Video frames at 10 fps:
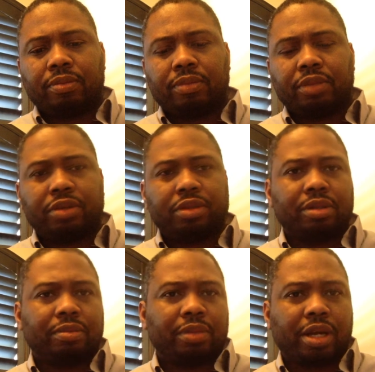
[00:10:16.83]
there's
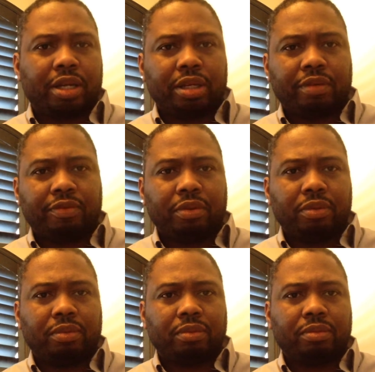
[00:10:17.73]
some kind of, if
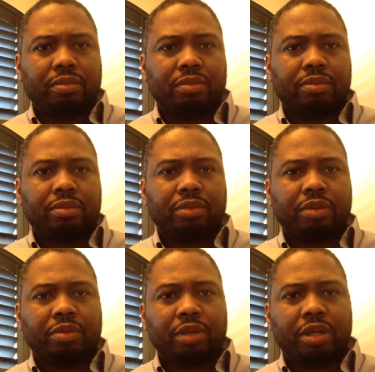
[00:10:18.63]
you
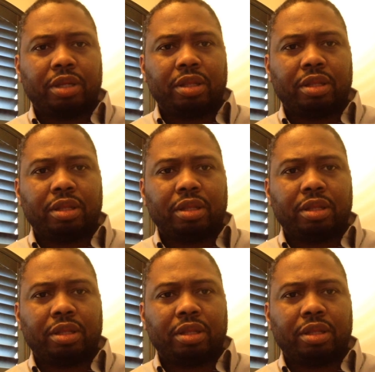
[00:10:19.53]
read,